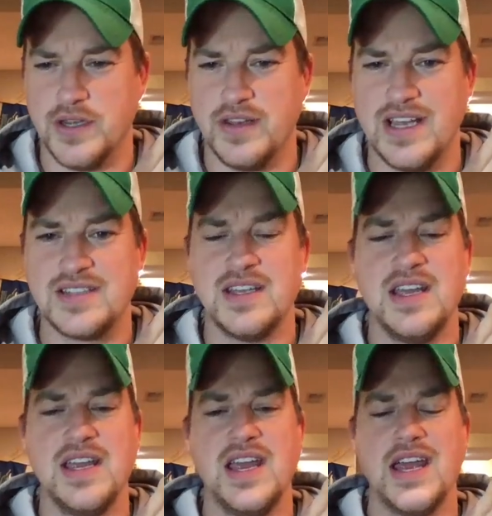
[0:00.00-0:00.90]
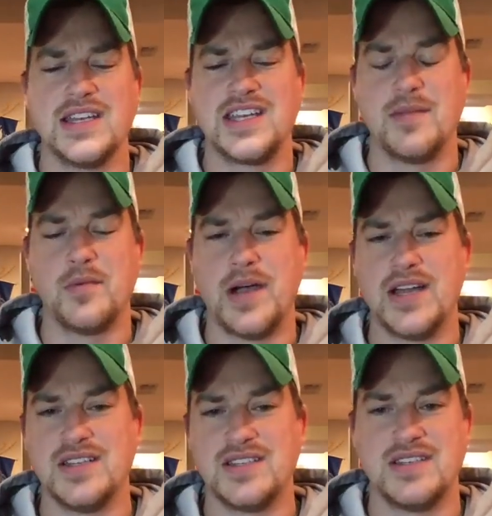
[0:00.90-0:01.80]
And, that, and keep in mind,
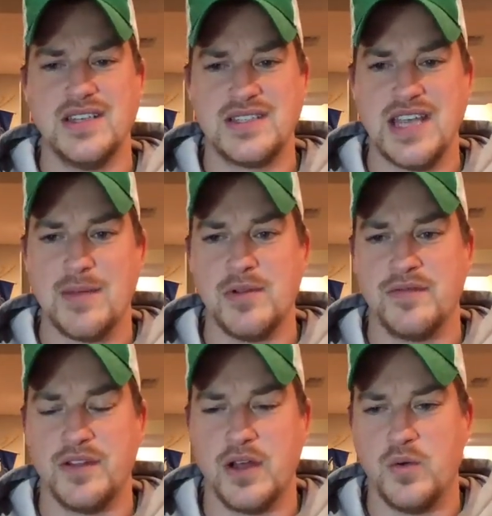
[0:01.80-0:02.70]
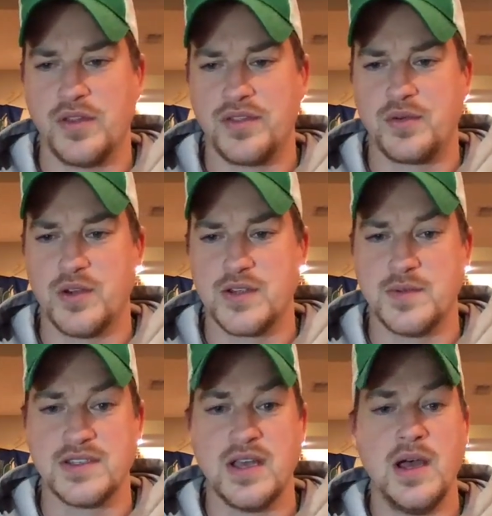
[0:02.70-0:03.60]
it's it's ebb and flow with
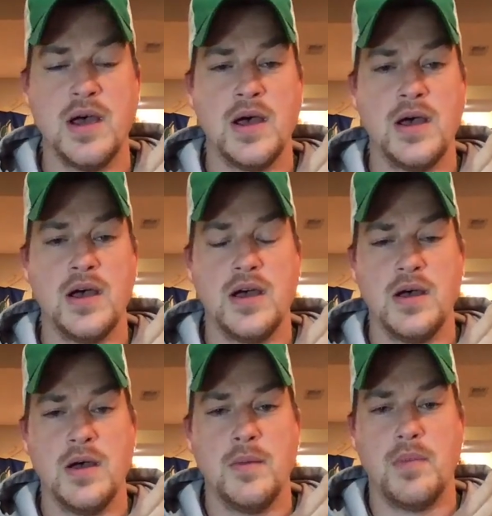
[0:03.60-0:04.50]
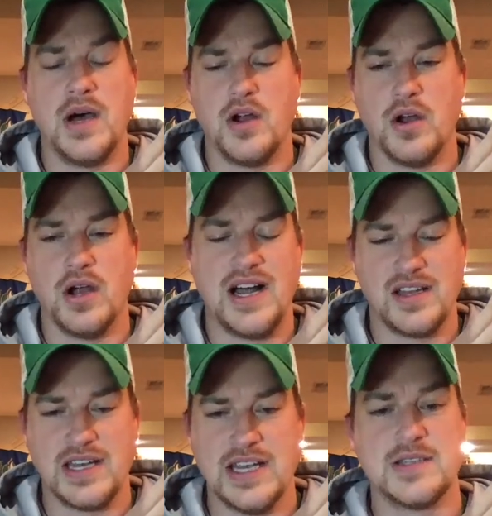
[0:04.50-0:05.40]
Christmas. But or
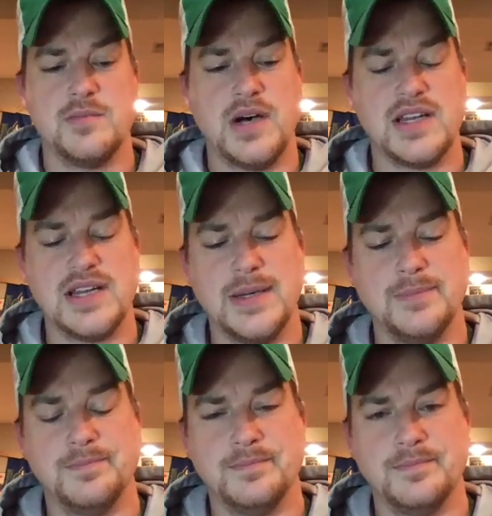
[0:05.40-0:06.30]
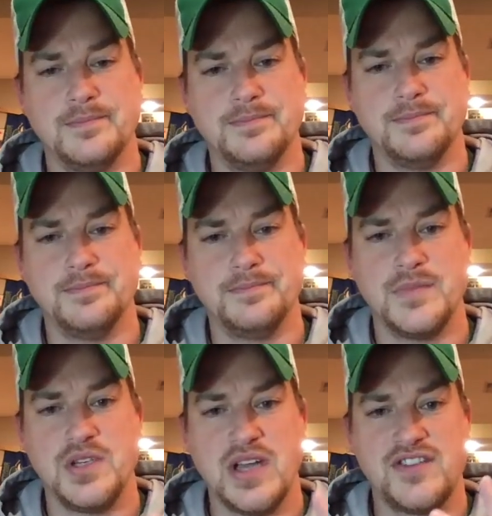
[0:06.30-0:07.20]
holidays, but um,
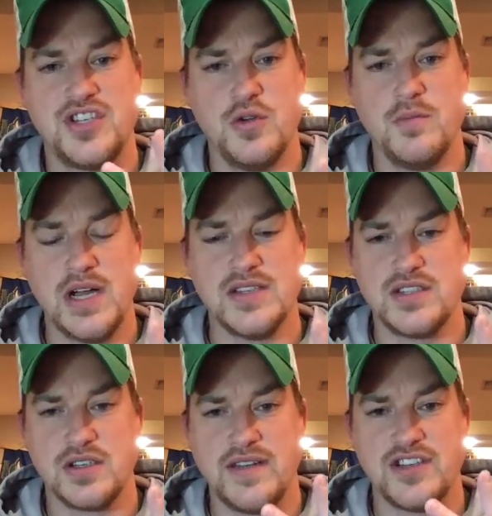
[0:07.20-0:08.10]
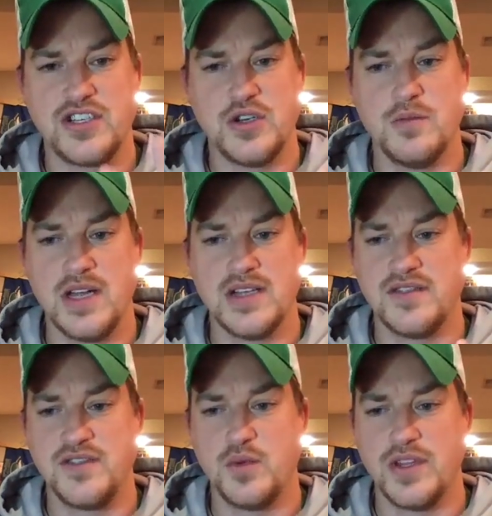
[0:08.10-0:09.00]
you have two months. You're gonna have a two months
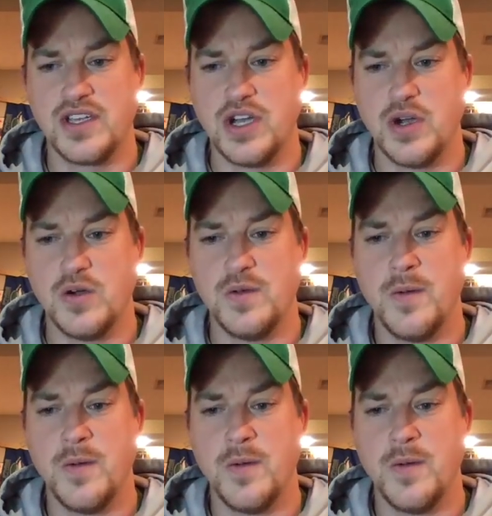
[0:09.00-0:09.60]
if you win the code.